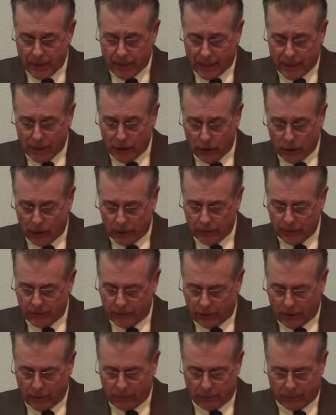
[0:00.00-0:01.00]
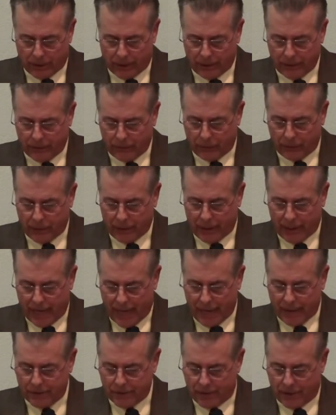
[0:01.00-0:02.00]
then he looked and saw the bread, and so he
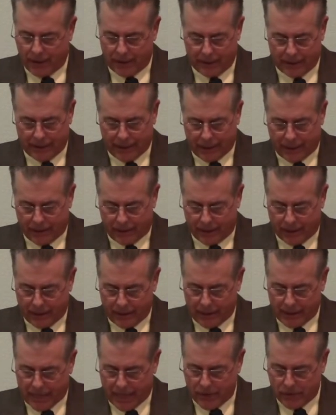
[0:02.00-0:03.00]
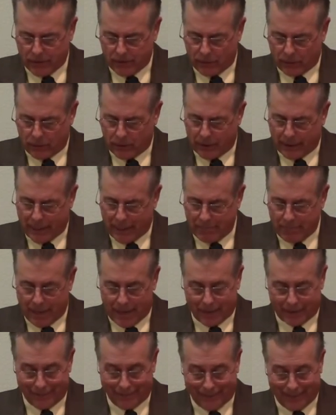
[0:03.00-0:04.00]
ate and drank and lay down again. And the angel of the Lord came
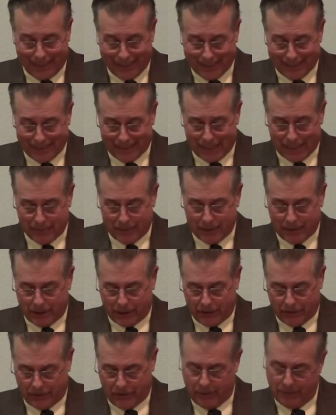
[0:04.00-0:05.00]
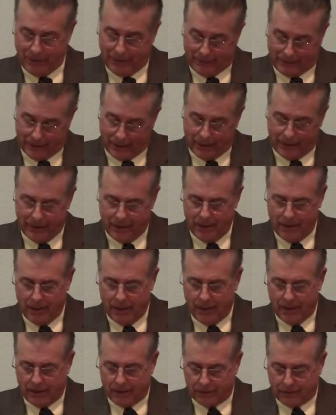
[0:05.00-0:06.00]
back the second time and touched him and said,
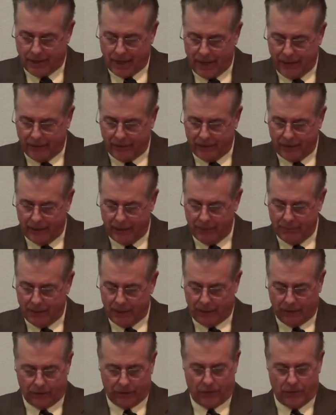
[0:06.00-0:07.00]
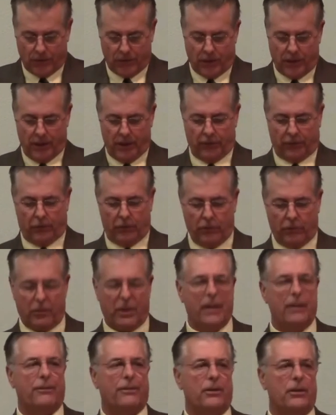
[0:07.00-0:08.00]
"Arise and eat, because the journey is too
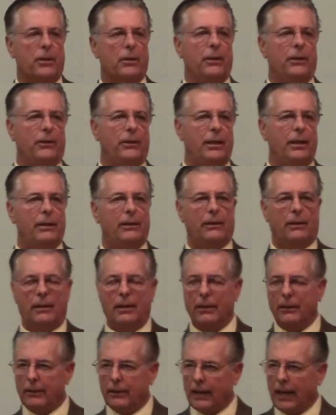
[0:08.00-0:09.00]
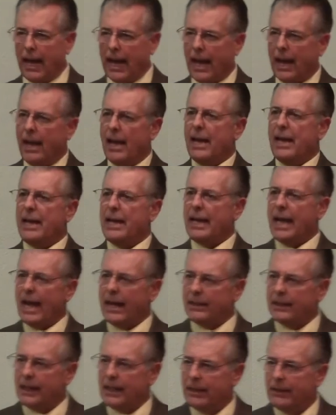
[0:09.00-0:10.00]
great for you." He
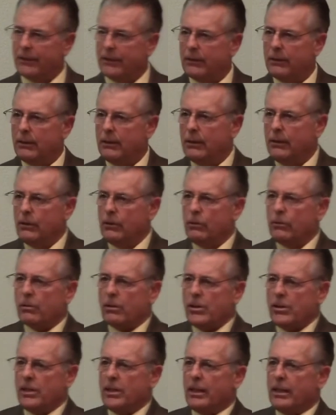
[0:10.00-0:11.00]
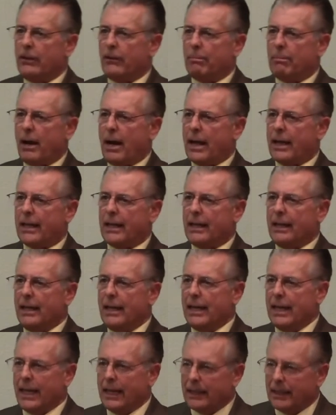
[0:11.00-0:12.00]
had to get his nutrition in his body.
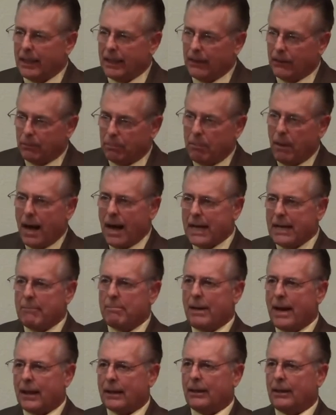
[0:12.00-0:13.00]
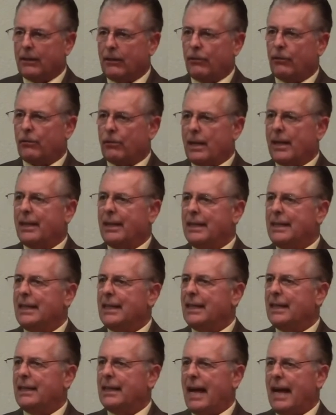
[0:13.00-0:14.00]
He had to get his body back to the strength he
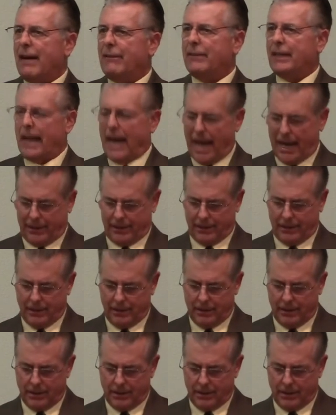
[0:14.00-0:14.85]
needed to have it at.